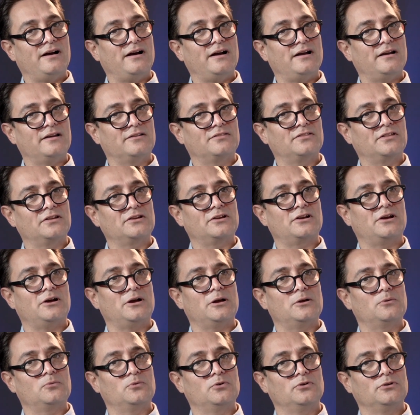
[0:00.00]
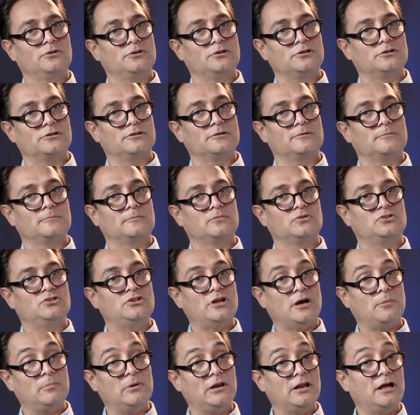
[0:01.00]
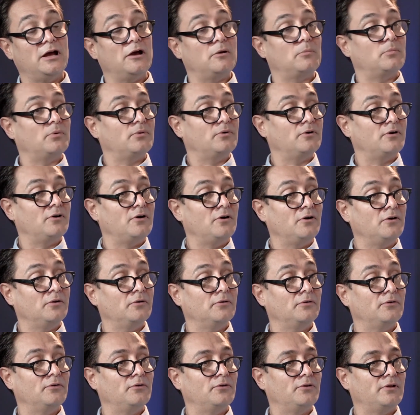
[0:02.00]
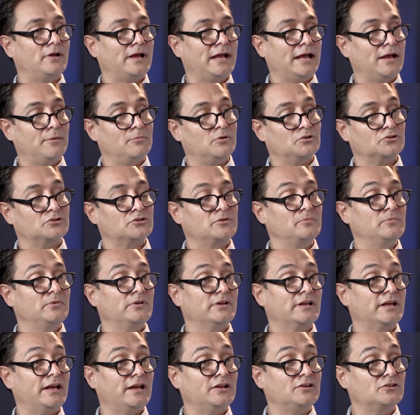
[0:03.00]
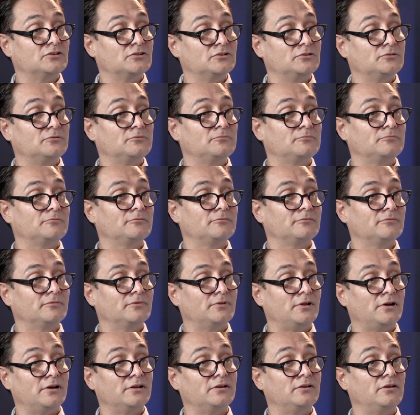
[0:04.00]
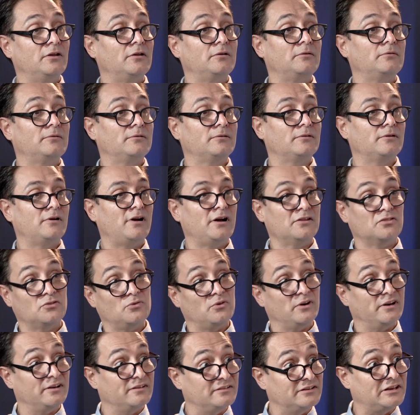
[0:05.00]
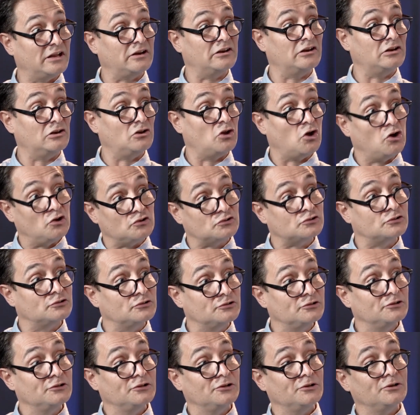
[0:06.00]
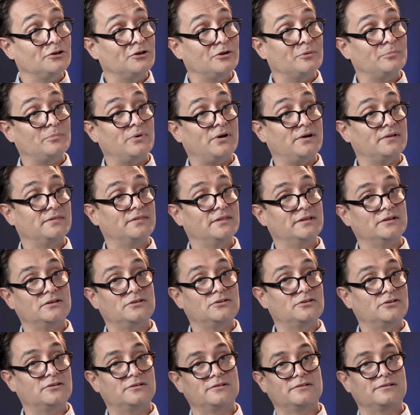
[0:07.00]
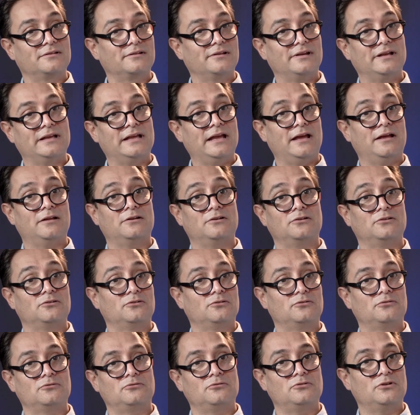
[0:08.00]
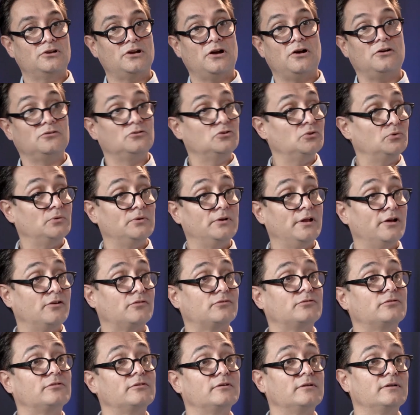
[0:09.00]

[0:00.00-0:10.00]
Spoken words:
I think I would double up on how much communication that I'd done. I thought I'd done a lot, but I think, again, you can't do enough.